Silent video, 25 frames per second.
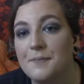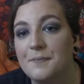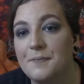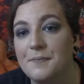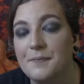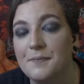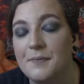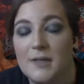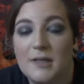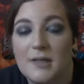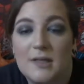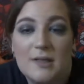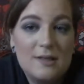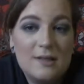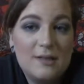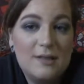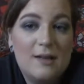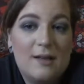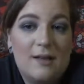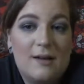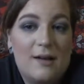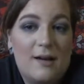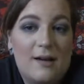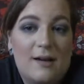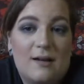But
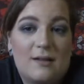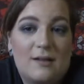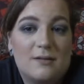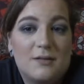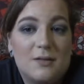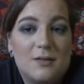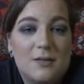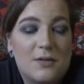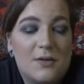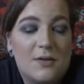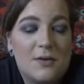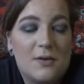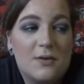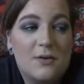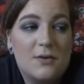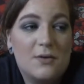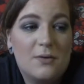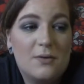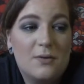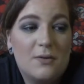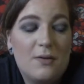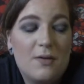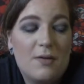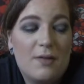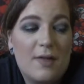yeah,
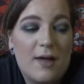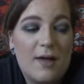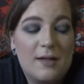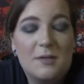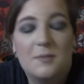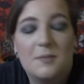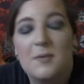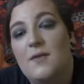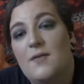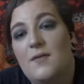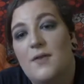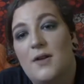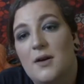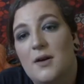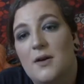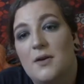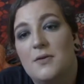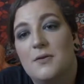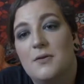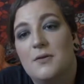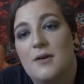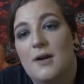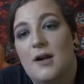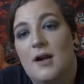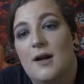so that's my video.